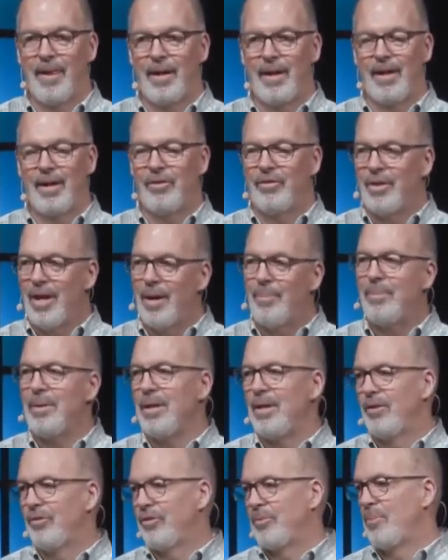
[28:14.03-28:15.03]
It has not been
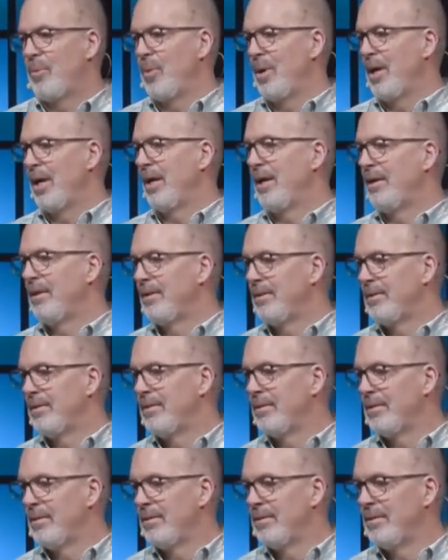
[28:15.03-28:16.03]
disappointing.
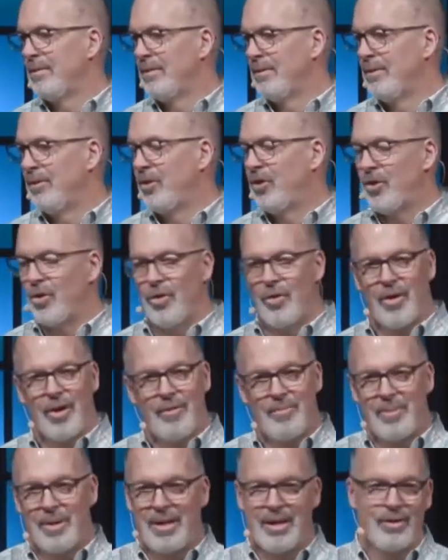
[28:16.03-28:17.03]
Sure, there
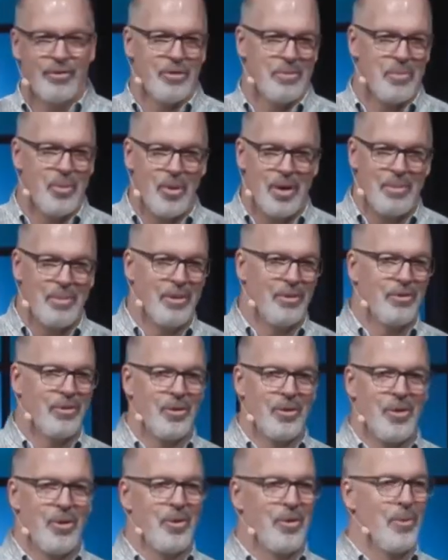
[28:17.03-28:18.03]
have been disappointments
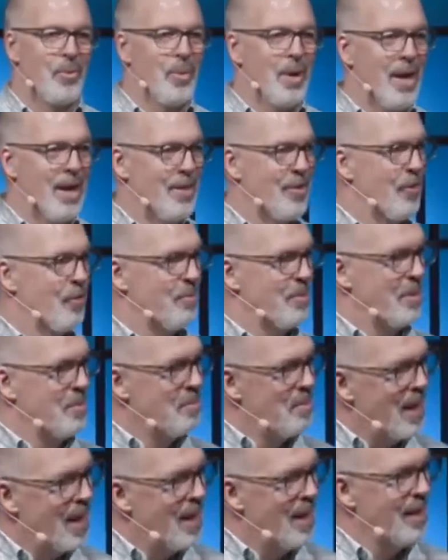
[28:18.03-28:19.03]
along the way. There have been
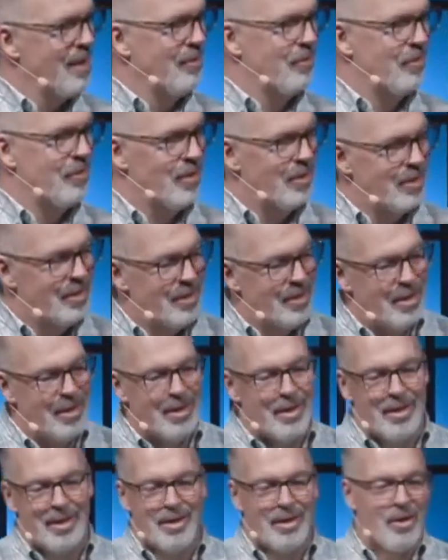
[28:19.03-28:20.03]
pains and
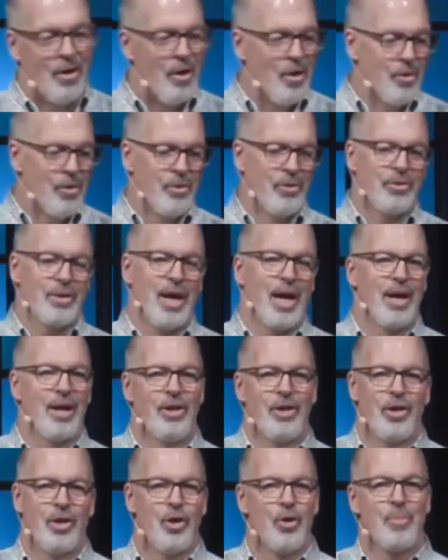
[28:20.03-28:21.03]
all those kind of
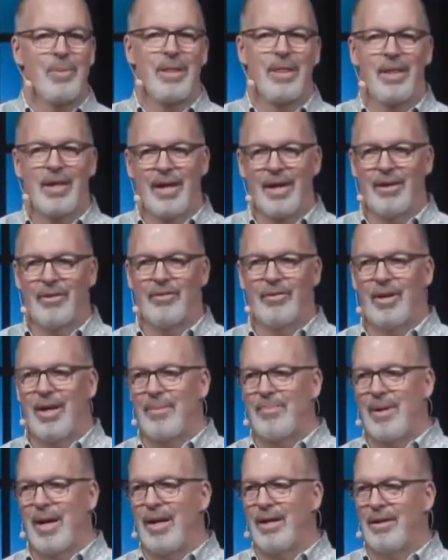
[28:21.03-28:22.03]
human things. And
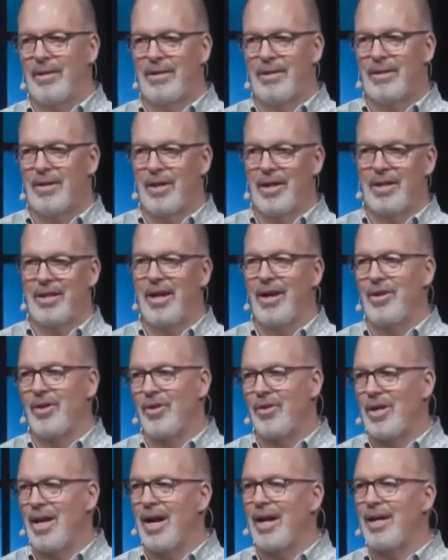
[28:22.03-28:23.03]
I'm not going to tell you
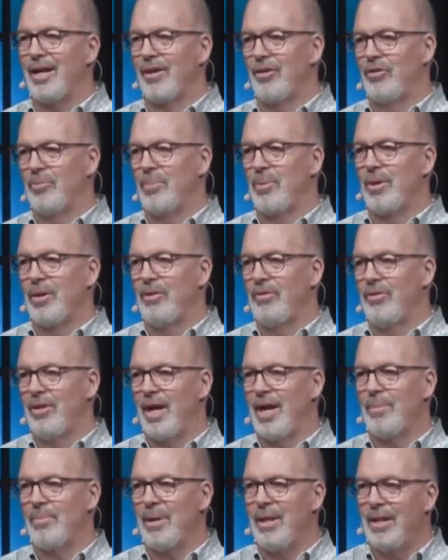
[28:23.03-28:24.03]
you're not going to experience
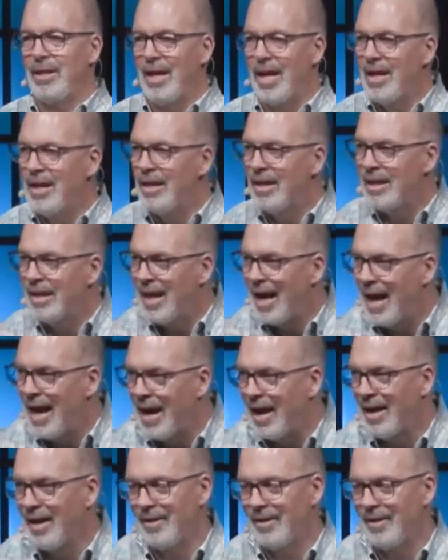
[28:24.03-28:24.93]
that. But at the end of the day,